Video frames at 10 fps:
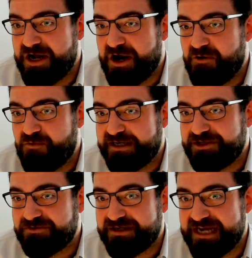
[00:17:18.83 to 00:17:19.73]
when
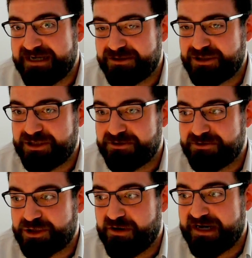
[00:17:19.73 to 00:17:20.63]
you get
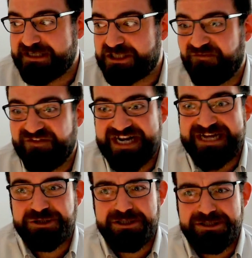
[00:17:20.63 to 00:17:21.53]
to trying to
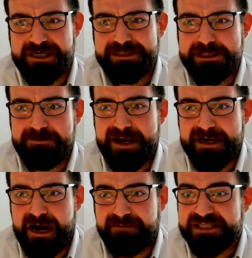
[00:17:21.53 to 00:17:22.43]
financially justify
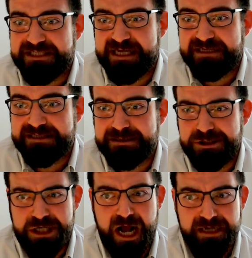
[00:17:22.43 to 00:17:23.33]
common sense,
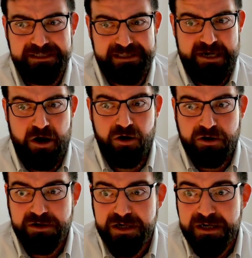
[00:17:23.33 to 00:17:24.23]
it's shockingly
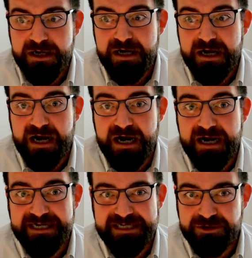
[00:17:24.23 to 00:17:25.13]
hard.
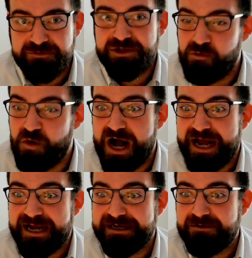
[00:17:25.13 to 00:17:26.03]
And I don't know
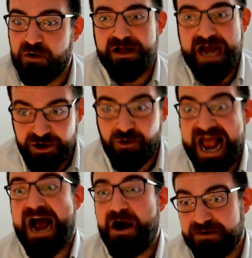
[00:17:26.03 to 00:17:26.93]
why. Well, I know
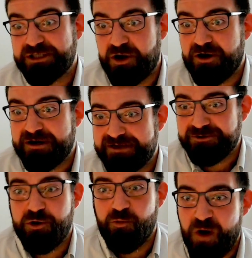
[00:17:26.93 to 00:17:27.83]
how it's hard. I
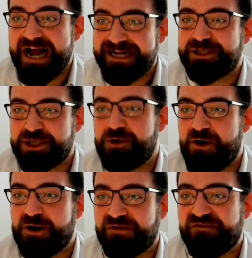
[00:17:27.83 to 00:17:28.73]
don't know why it's so
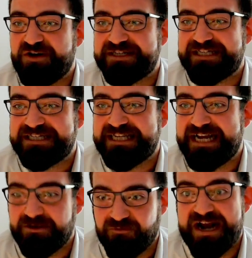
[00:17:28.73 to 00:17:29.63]
hard for us to say
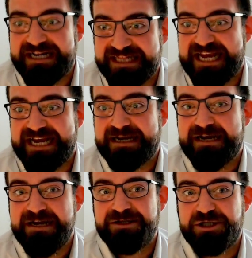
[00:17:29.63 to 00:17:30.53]
the right thing
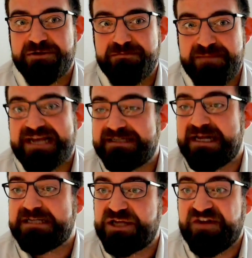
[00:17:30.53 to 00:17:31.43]
should make
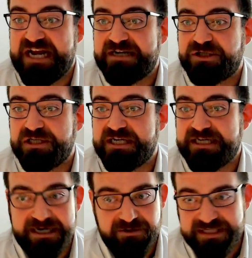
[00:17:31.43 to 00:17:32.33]
sense financially,
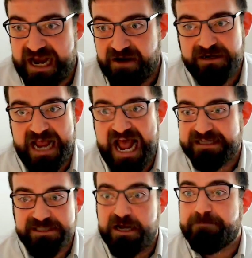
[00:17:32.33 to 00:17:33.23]
and here's how it
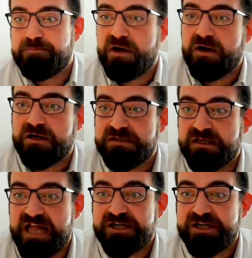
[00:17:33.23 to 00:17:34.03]
adds up on the